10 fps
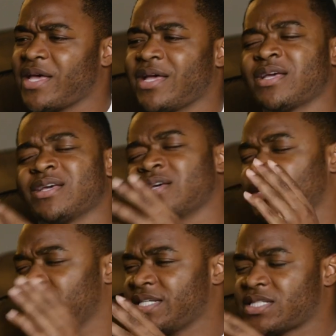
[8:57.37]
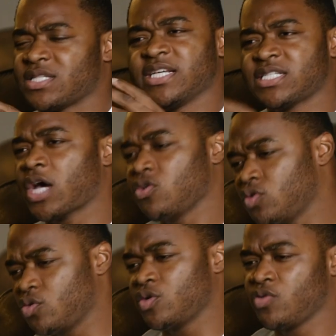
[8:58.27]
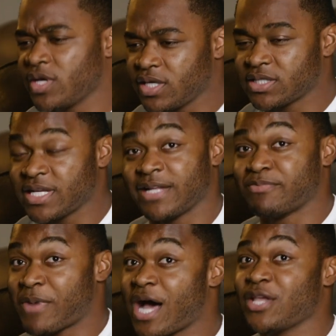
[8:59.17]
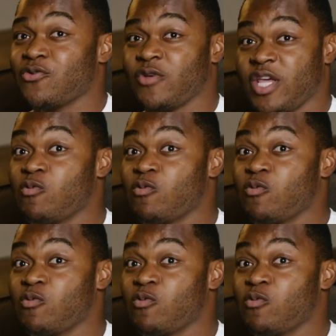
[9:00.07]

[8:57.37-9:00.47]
man, listen, this is how you do it. You getting this? And mind you, he